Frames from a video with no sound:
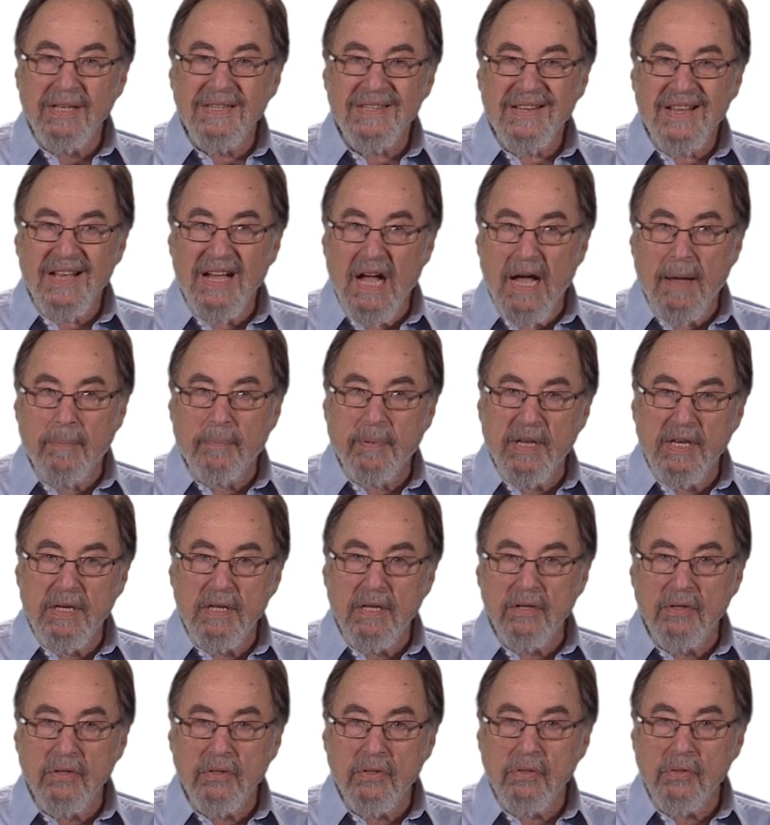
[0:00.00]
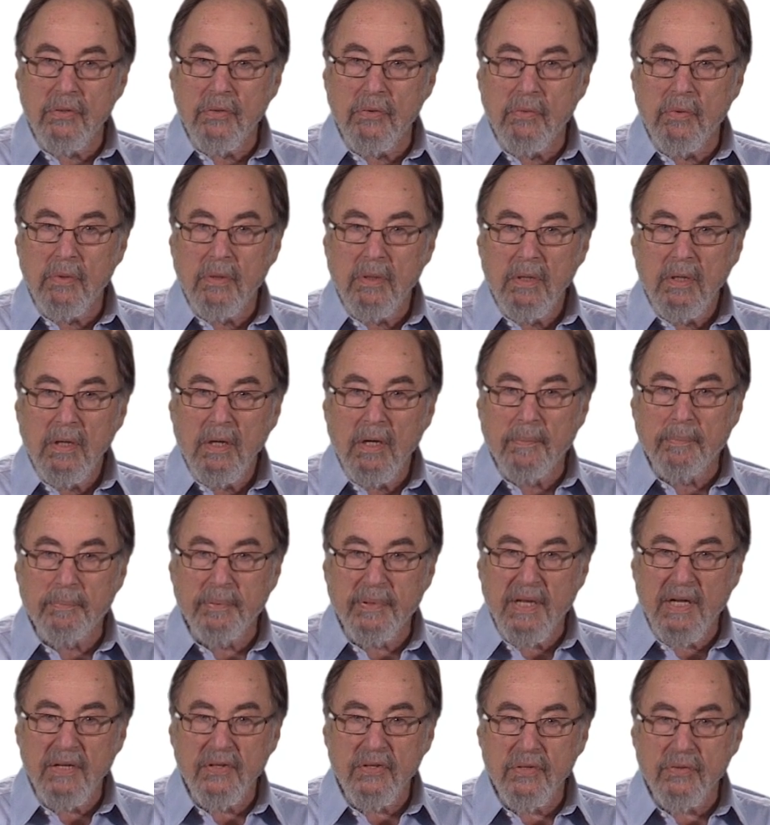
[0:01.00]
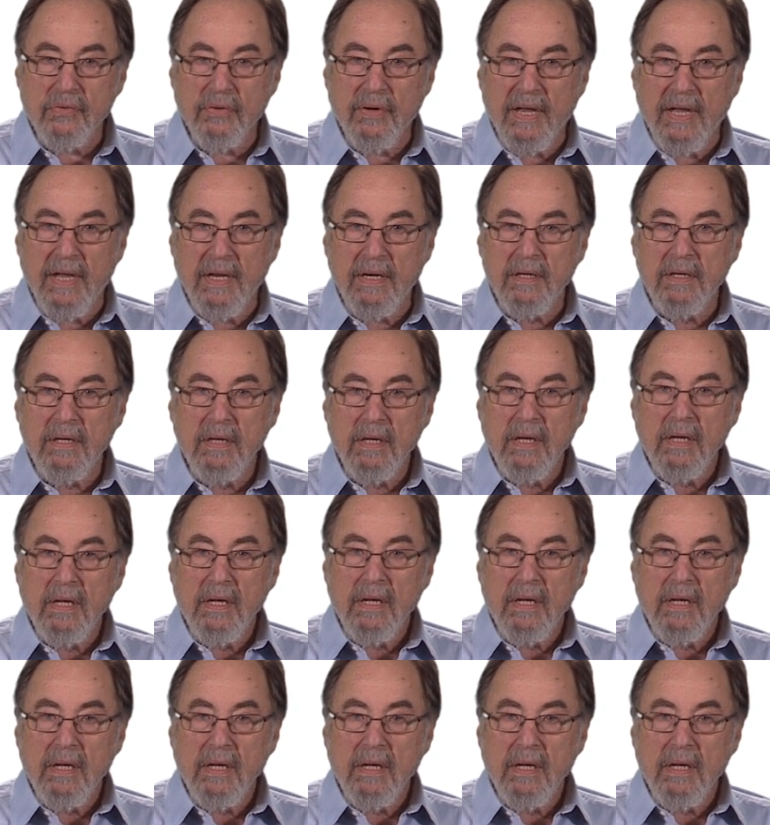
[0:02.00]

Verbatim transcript: it's copied into a plus strand.